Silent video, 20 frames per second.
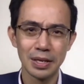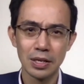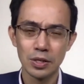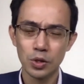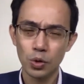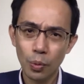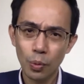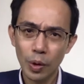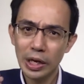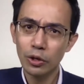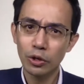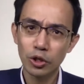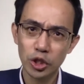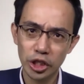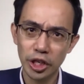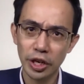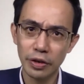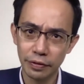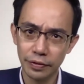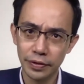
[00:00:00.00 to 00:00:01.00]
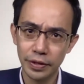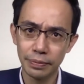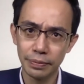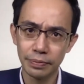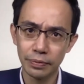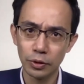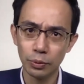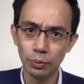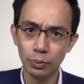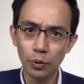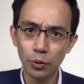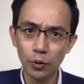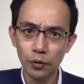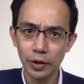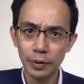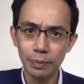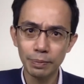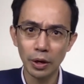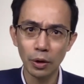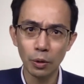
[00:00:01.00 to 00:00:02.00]
So what are you going to share with him to move
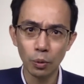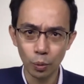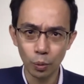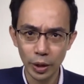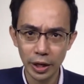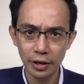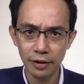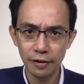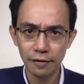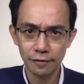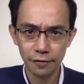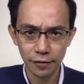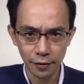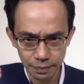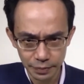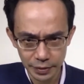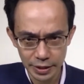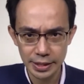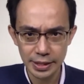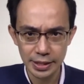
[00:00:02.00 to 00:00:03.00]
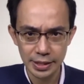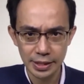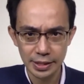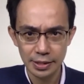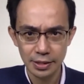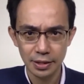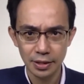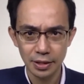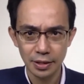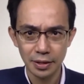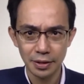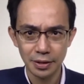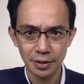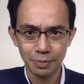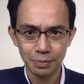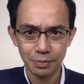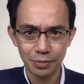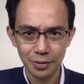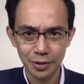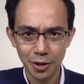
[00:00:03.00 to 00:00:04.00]
him away from this
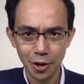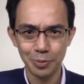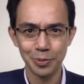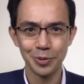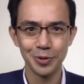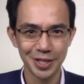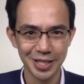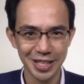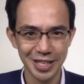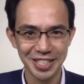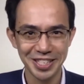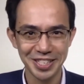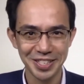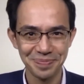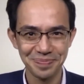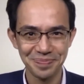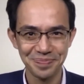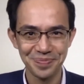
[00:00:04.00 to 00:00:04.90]
thought process?